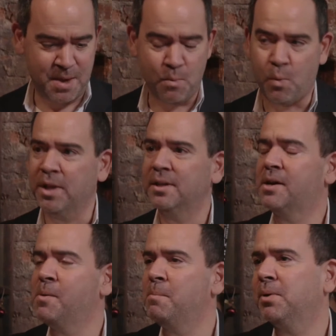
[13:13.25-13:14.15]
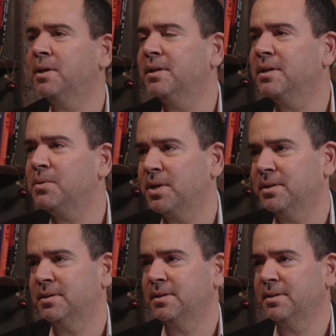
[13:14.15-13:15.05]
then went completely
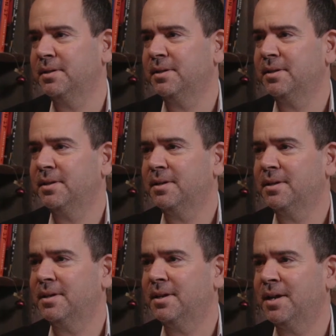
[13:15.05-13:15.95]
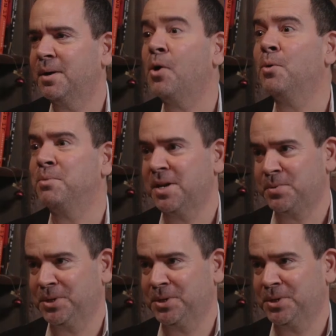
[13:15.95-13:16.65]
crazy, and I opened a